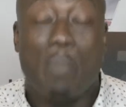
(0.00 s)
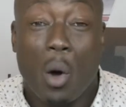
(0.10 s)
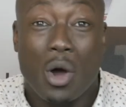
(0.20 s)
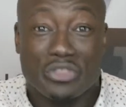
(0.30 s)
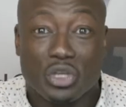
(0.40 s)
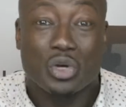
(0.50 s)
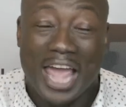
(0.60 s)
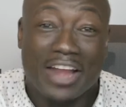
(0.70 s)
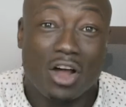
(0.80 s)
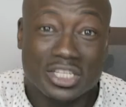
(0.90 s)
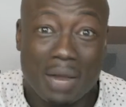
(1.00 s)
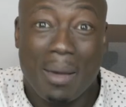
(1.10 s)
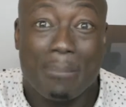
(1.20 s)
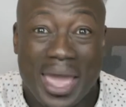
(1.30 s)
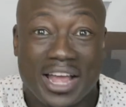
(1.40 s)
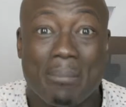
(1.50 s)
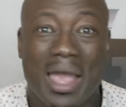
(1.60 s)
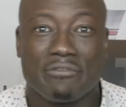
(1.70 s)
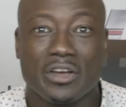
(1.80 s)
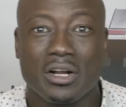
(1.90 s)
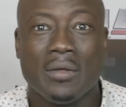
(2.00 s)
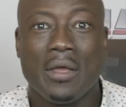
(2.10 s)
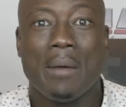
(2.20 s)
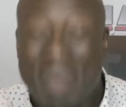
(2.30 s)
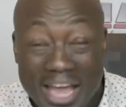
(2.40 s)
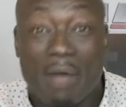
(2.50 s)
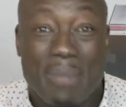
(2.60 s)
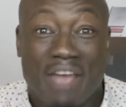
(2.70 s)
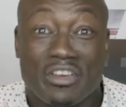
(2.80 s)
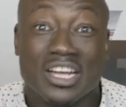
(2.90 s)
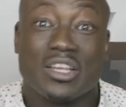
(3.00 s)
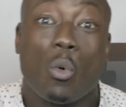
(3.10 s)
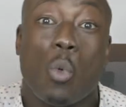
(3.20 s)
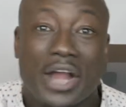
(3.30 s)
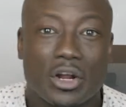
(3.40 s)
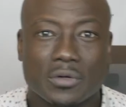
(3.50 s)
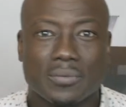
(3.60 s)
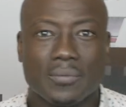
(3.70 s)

but one thing you cannot say about Baker Mayfield is a winner.